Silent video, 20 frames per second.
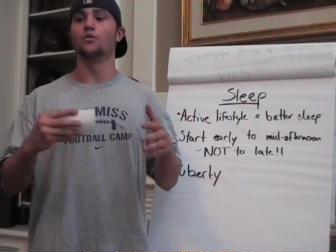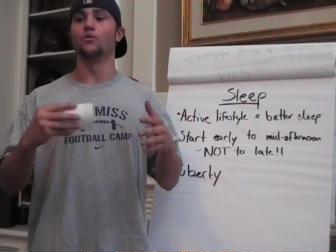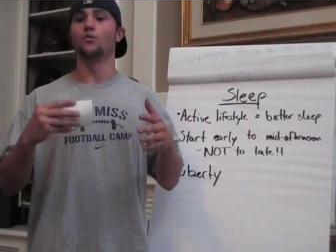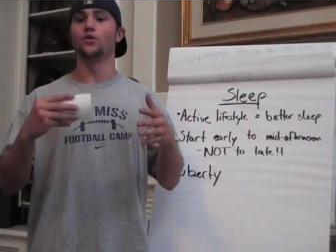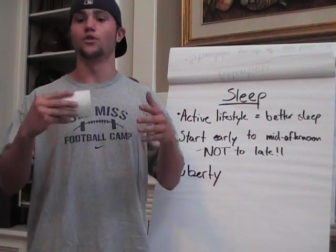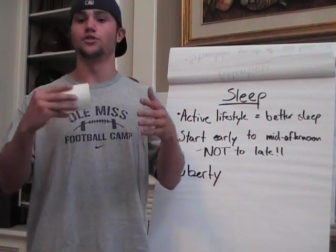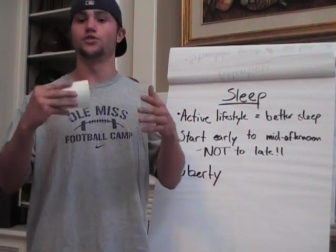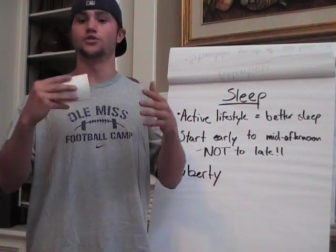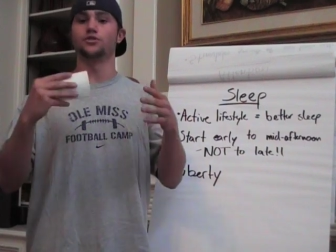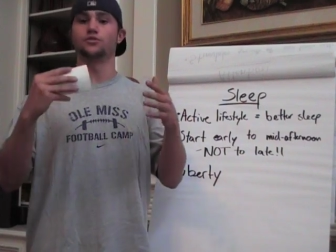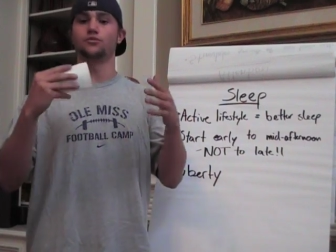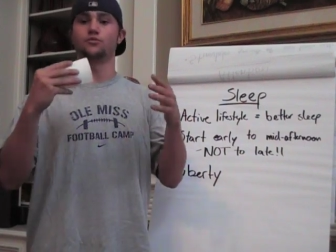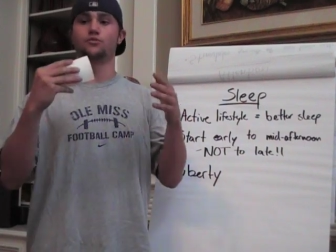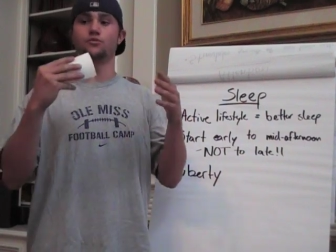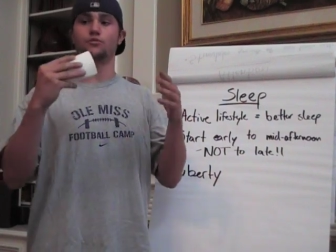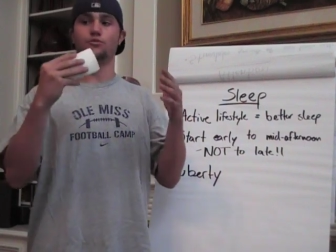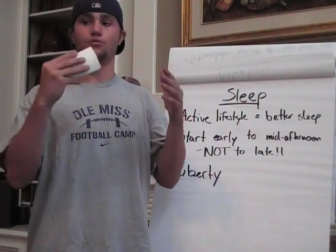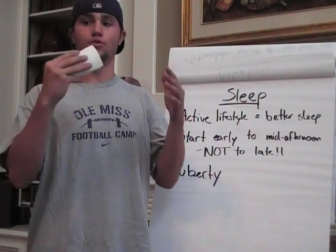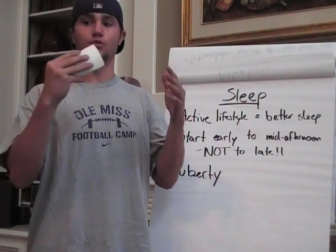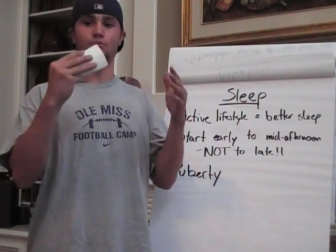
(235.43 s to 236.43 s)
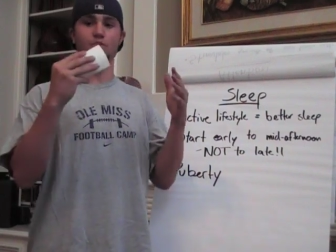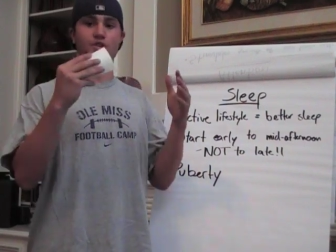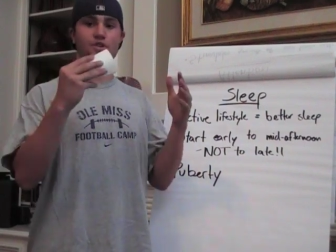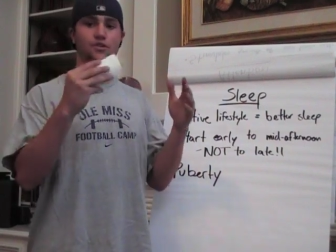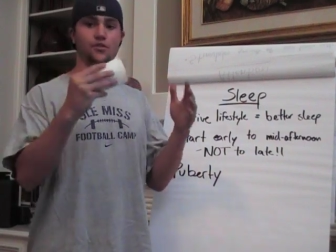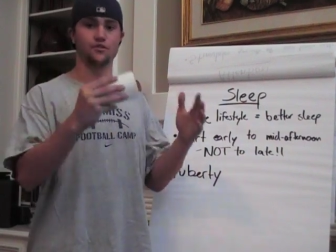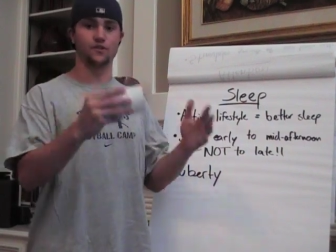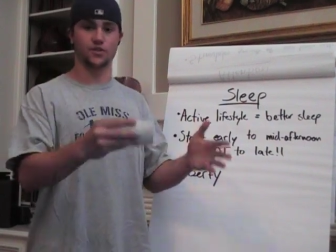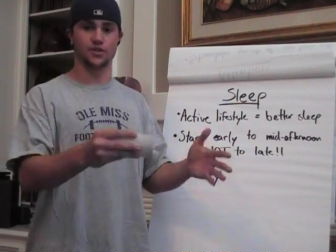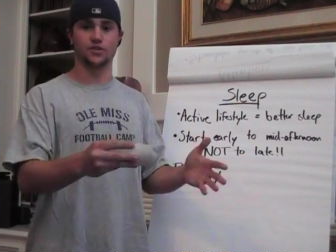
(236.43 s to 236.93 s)
which would be
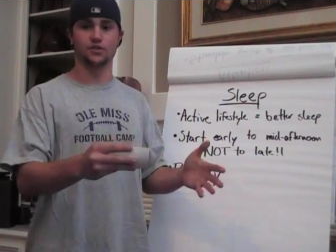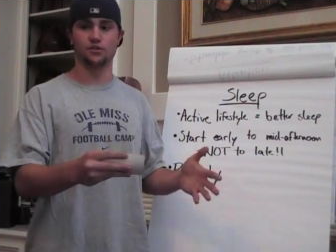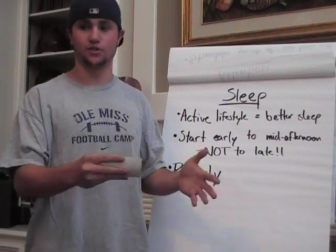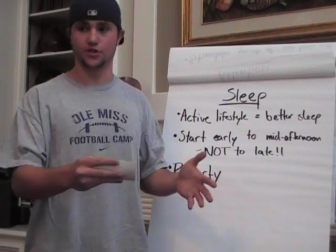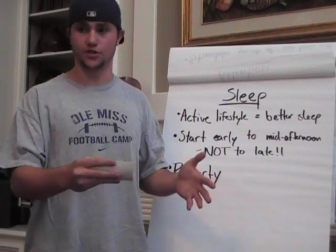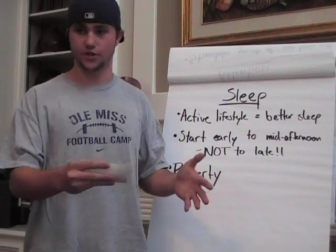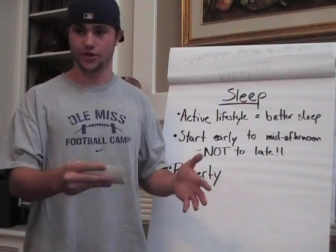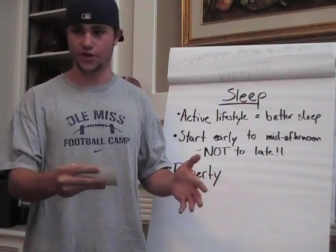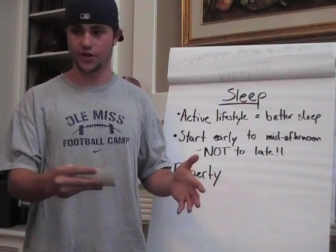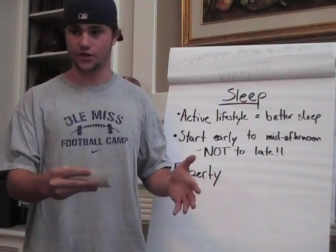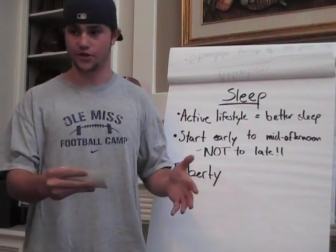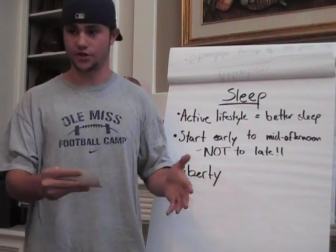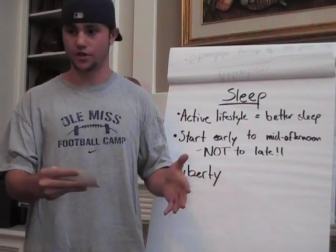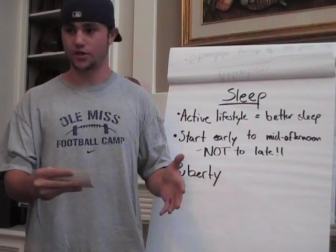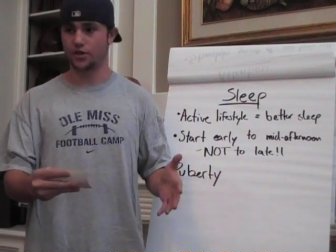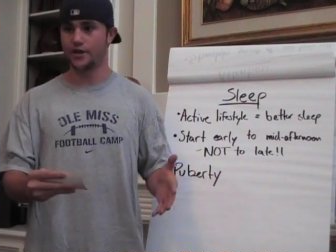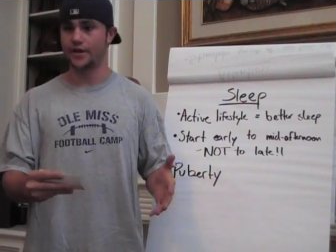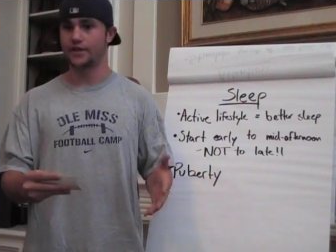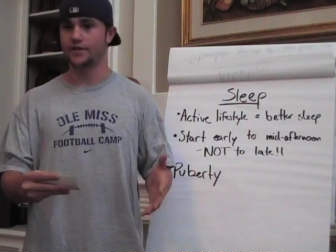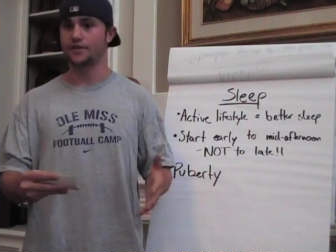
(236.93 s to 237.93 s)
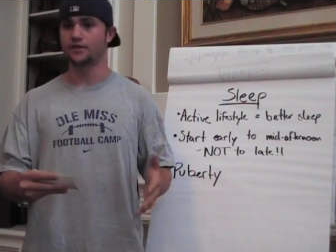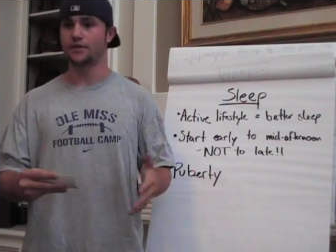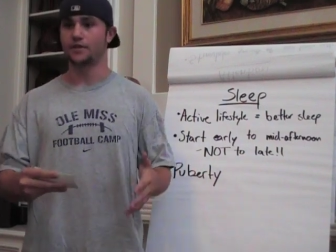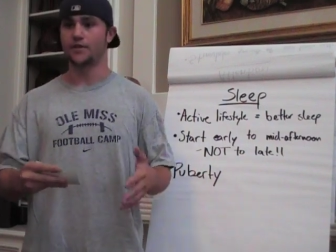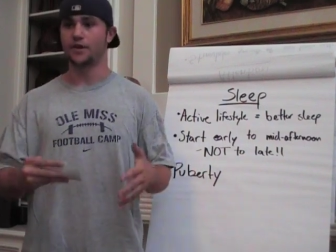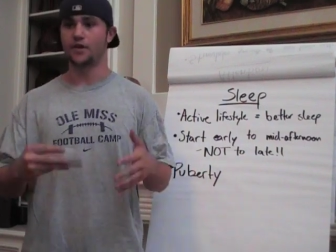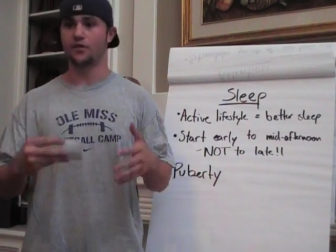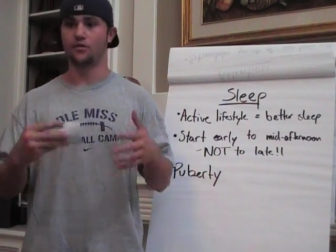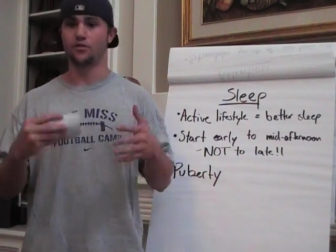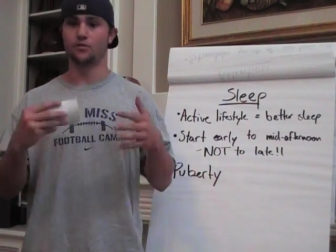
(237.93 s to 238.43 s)
your physical education class,
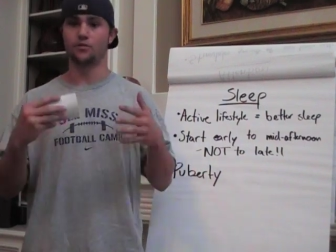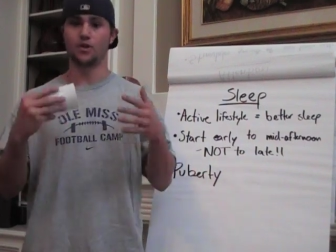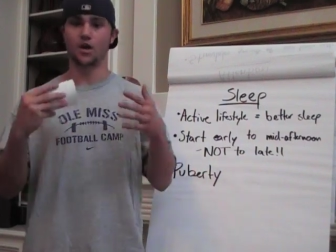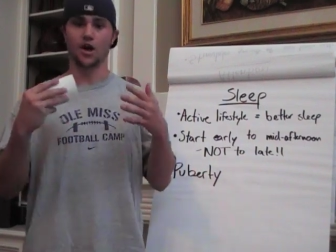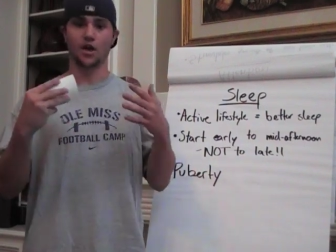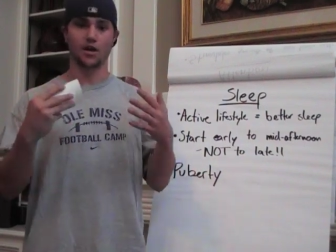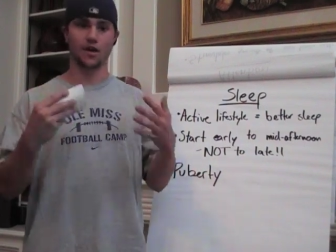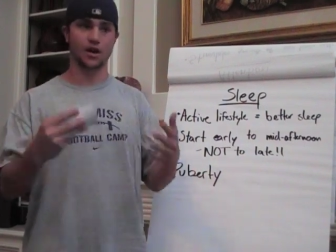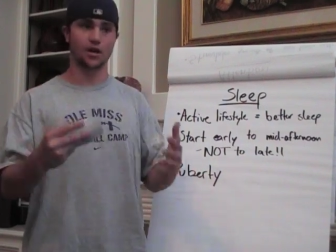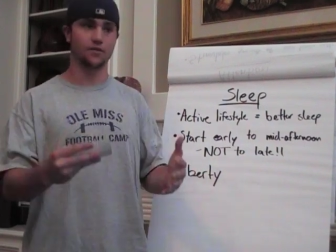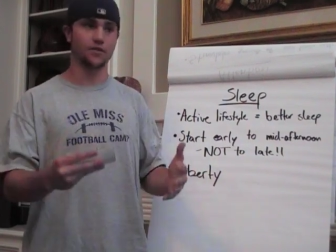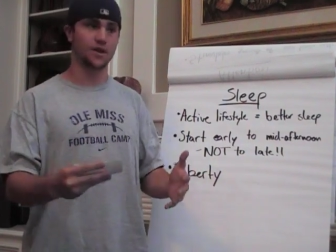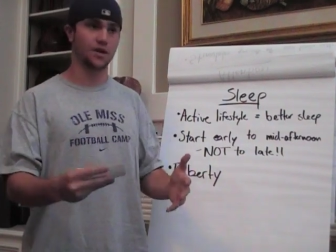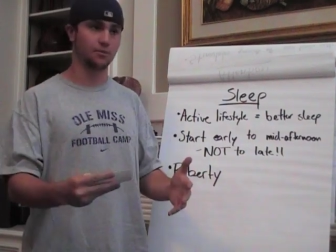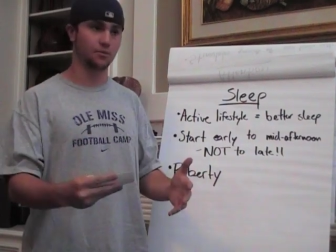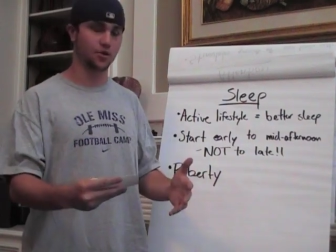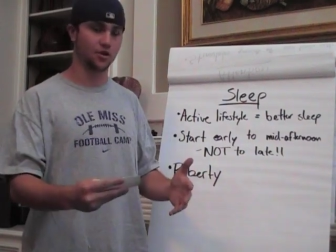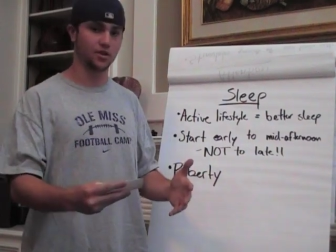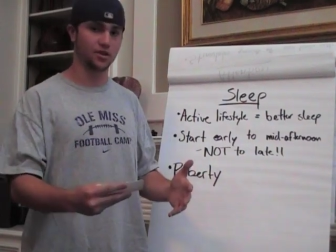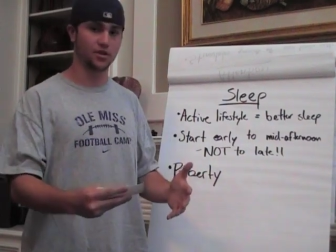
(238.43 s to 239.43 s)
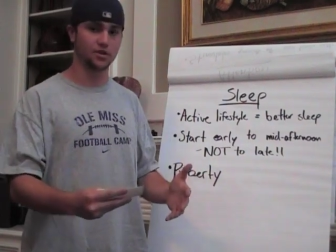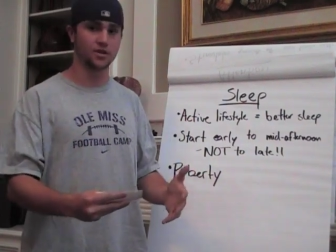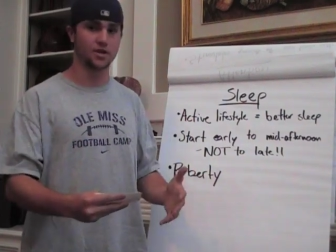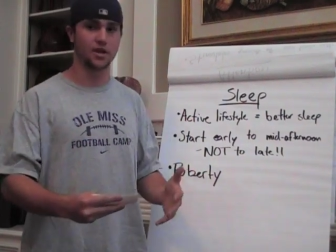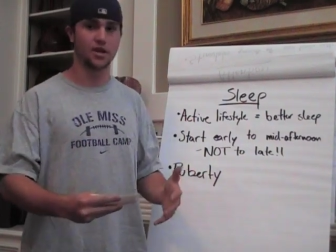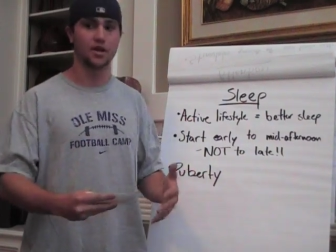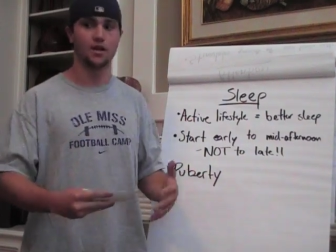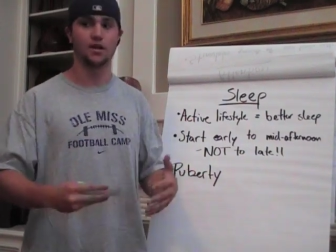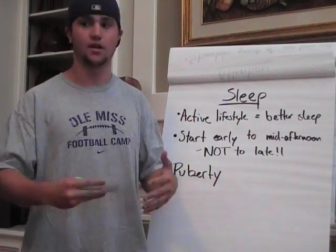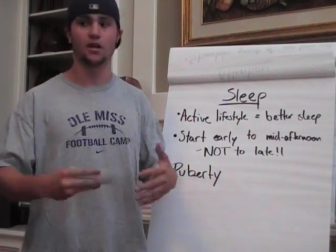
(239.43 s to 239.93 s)
and that would knock out that part of the
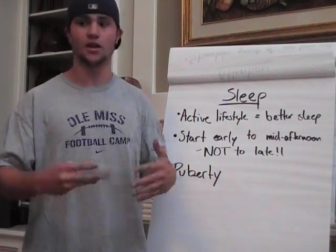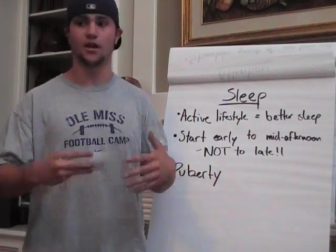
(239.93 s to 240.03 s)
day